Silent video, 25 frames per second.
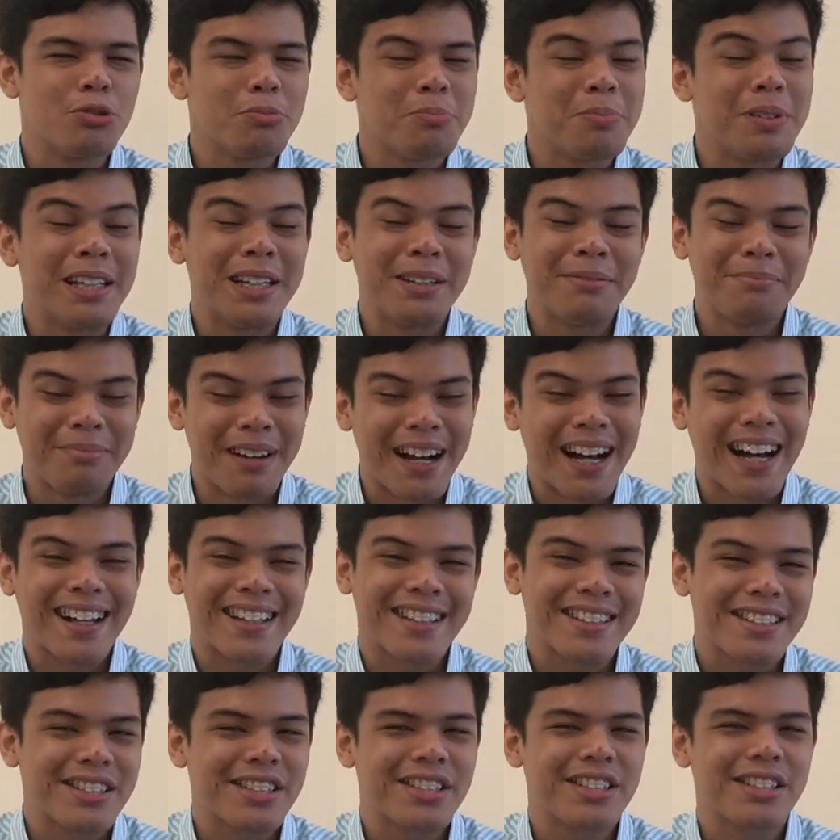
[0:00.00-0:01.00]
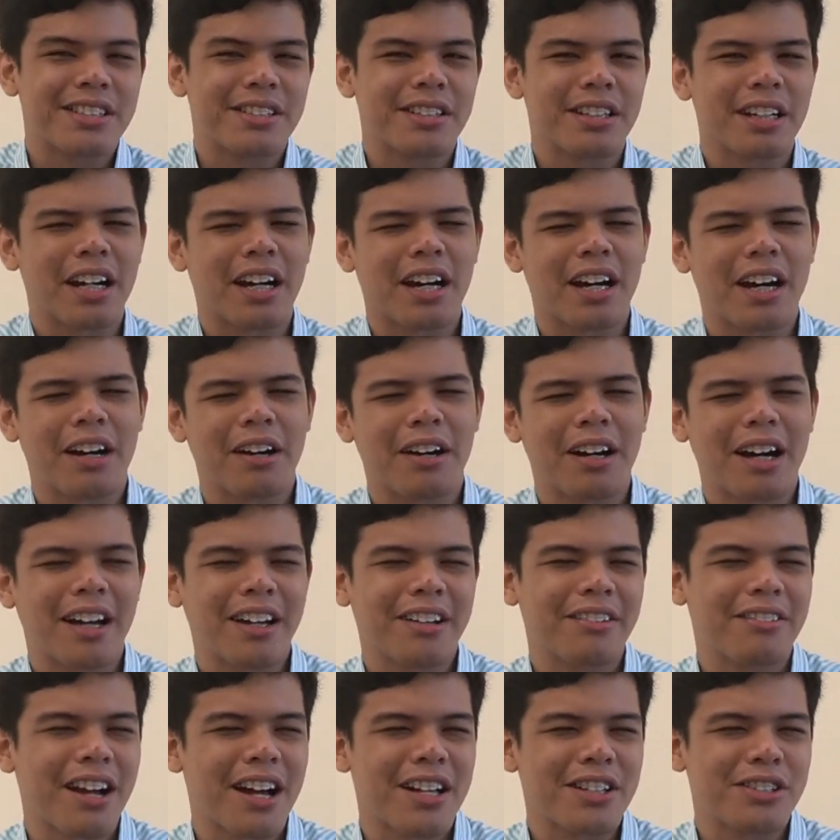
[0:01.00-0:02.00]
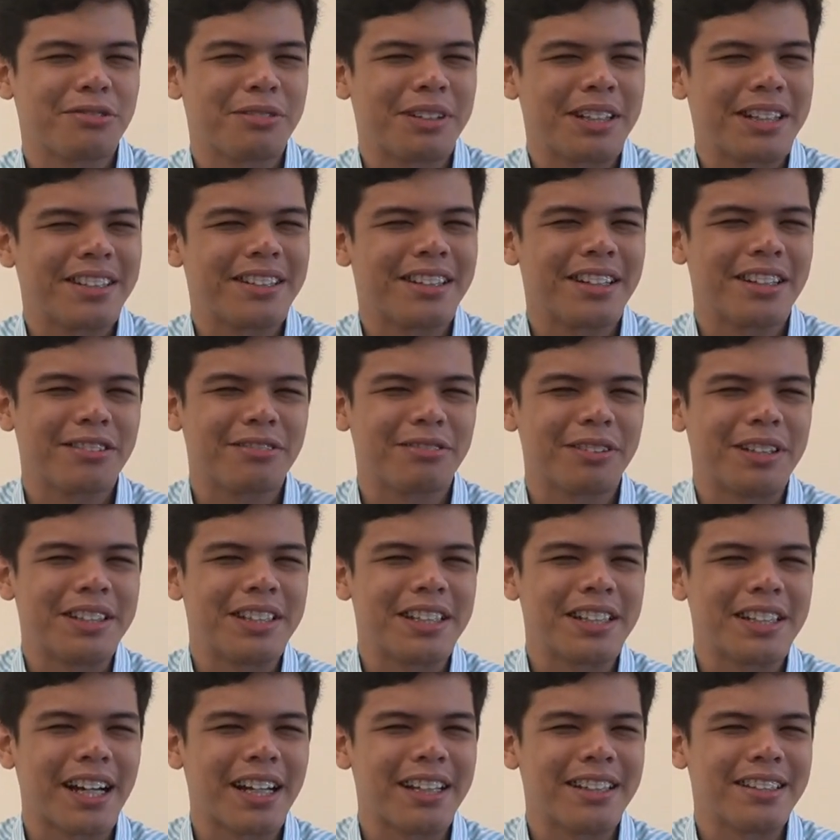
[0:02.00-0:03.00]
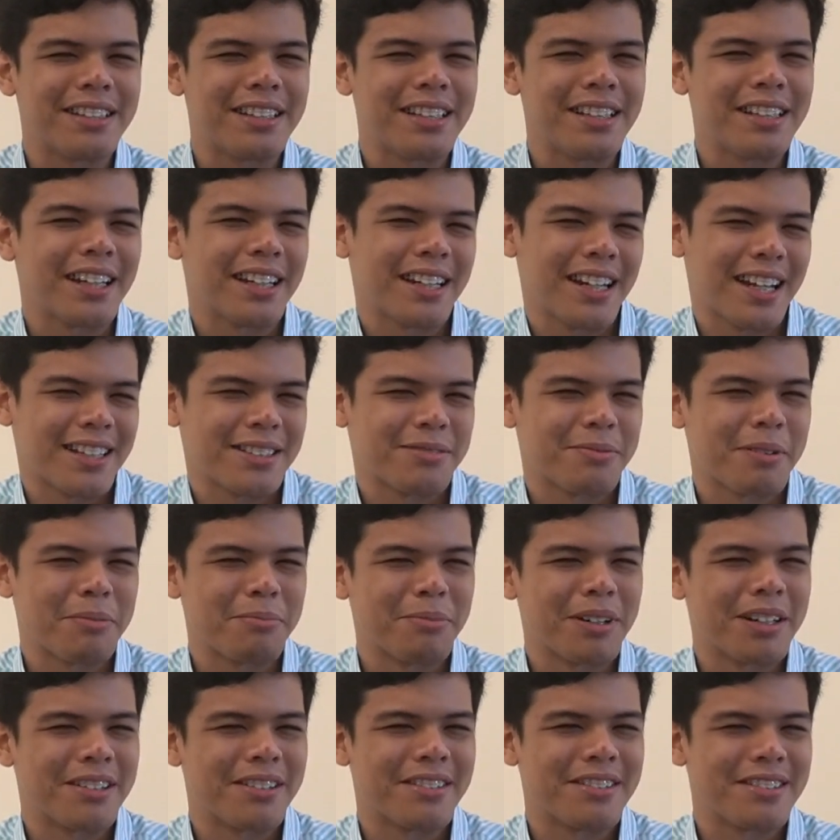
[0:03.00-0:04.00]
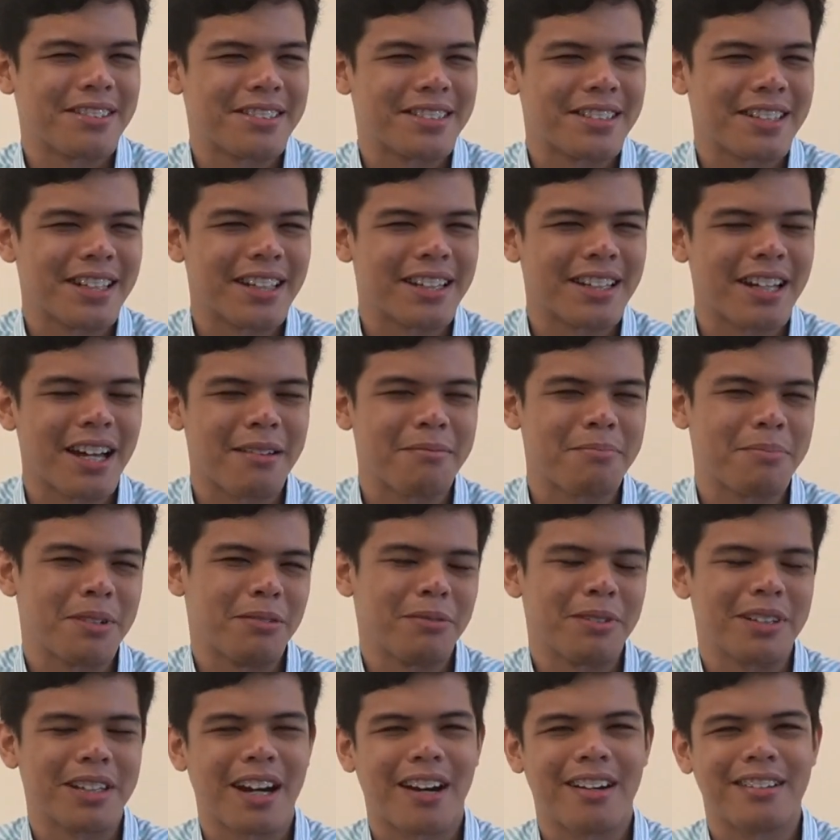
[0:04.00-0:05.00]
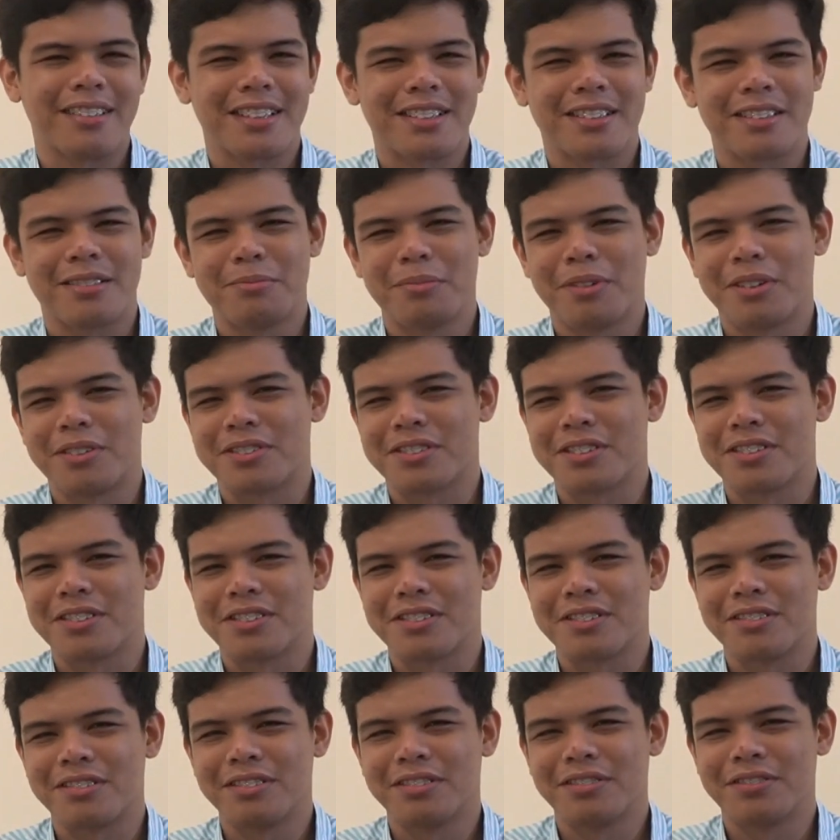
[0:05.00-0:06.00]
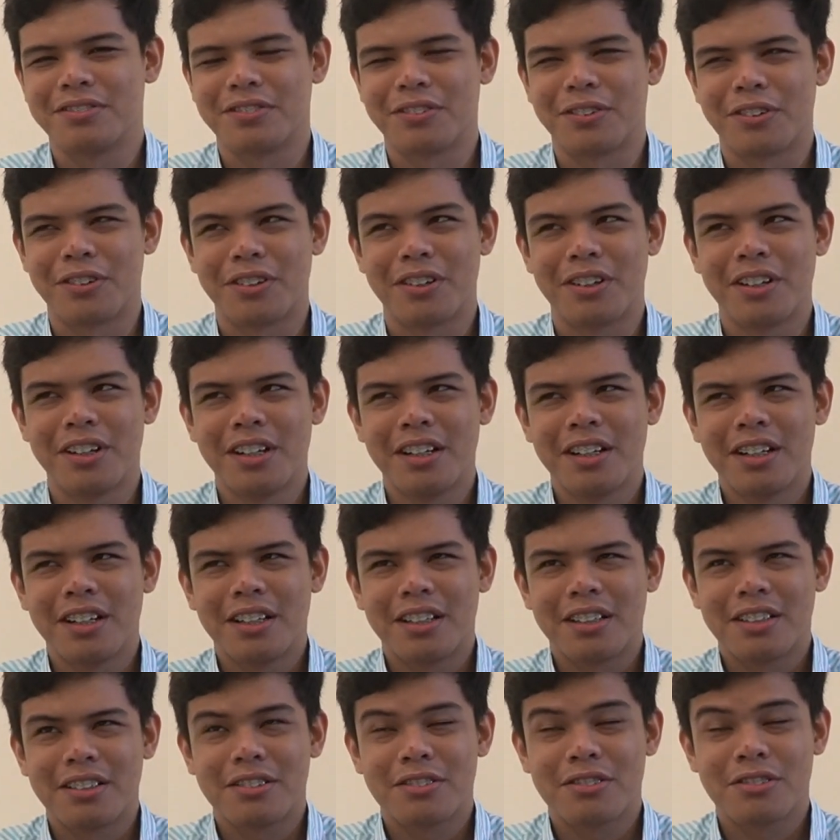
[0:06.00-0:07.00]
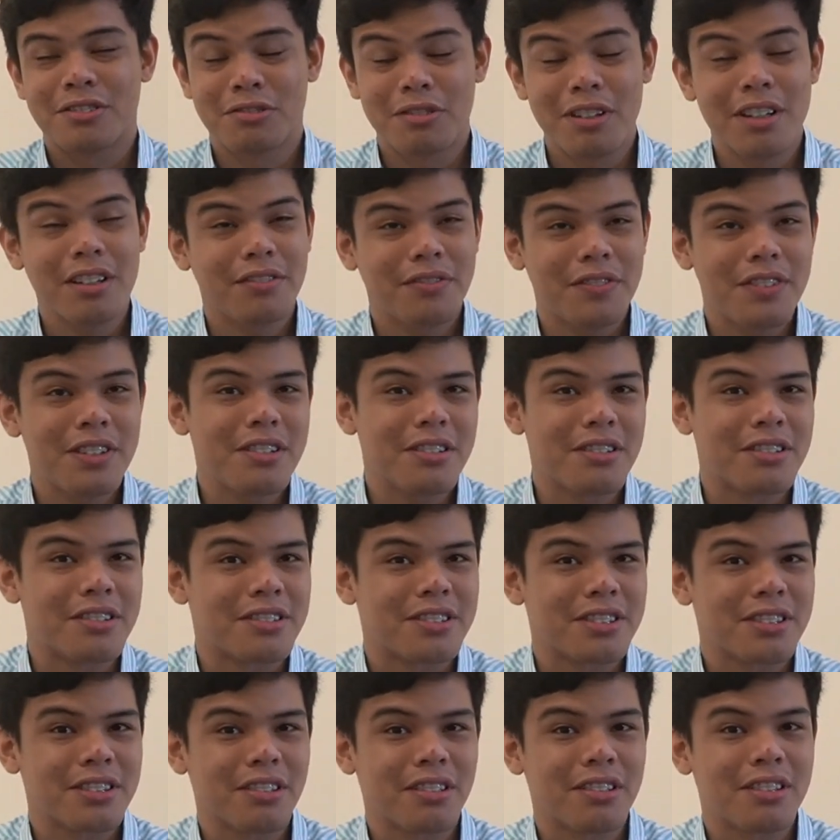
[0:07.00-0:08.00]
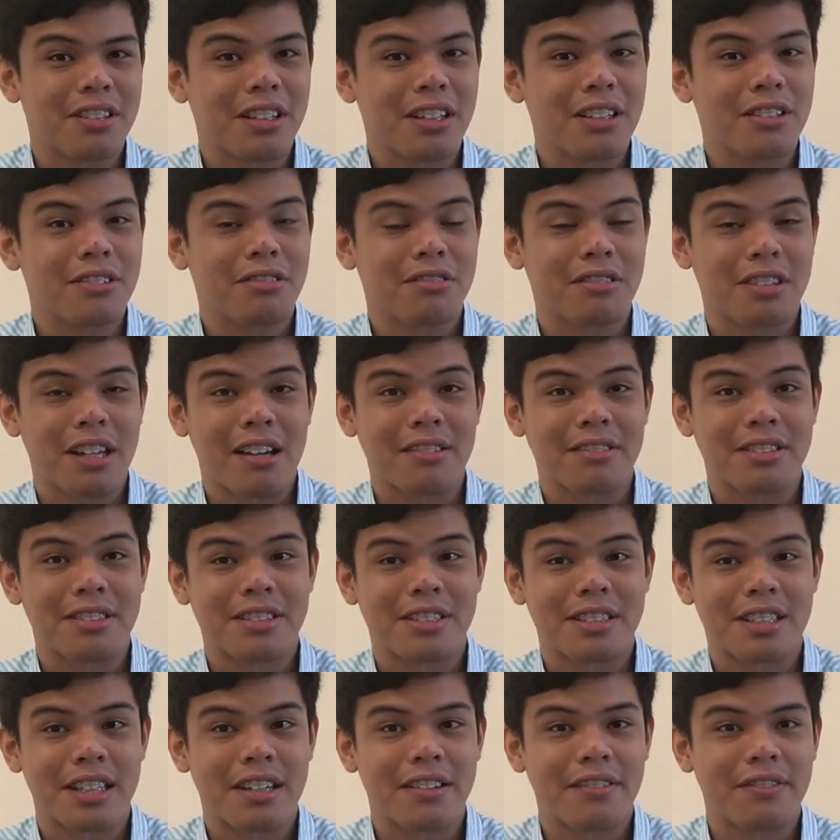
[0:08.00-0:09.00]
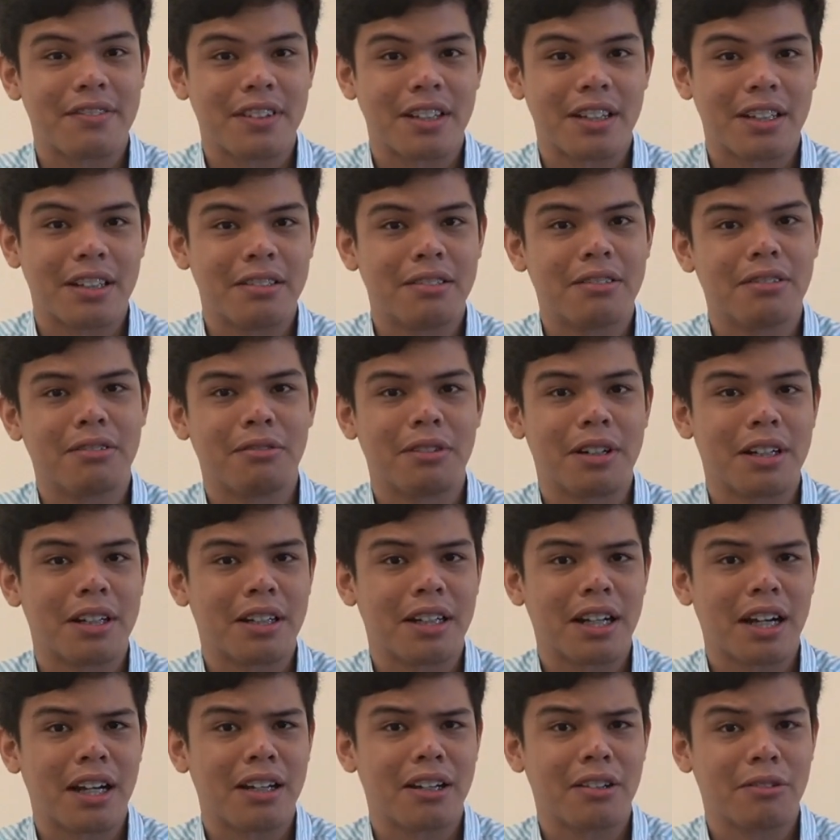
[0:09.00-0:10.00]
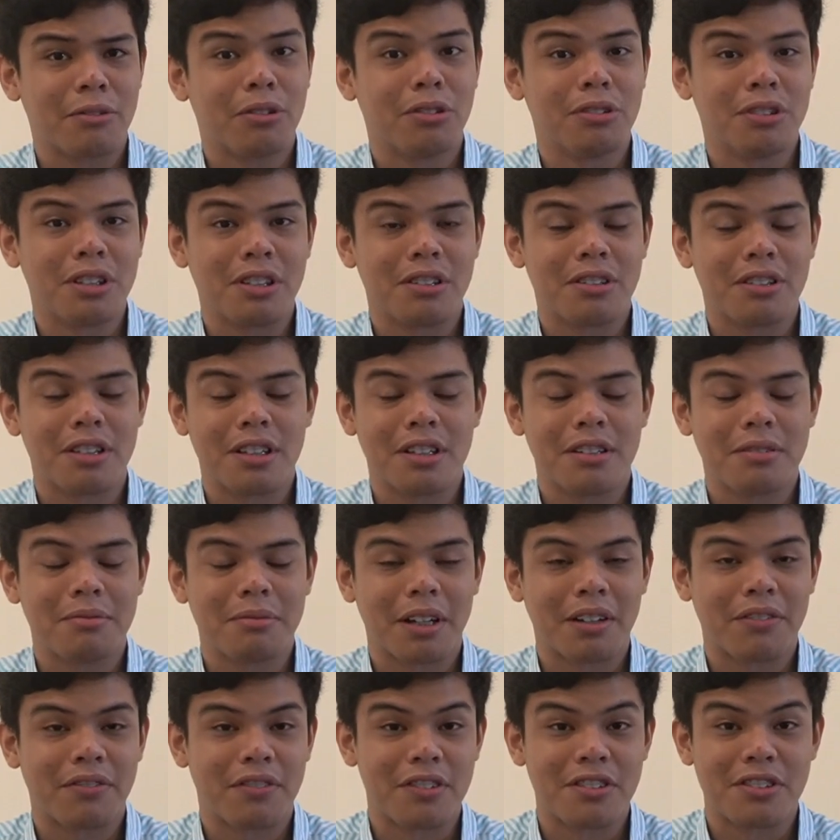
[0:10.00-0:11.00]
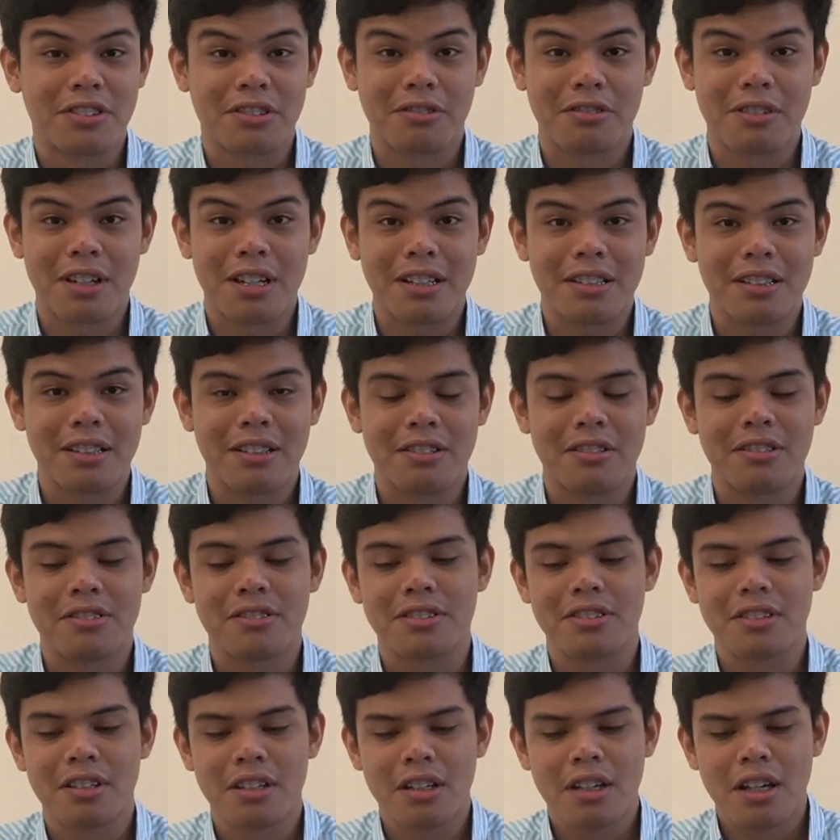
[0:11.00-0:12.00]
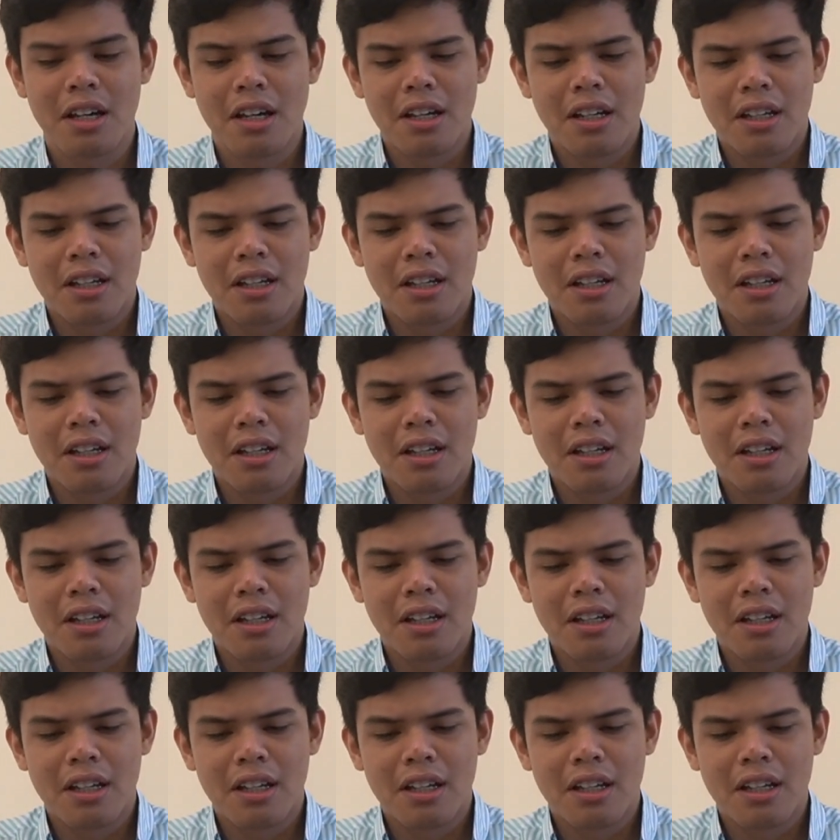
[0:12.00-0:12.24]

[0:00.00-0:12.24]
Jubilee batch. I graduated in 2019, and as my mother said, I've been with Caritas and Bosco School for 12 years, starting in 2007 when I enrolled here in my first grade years.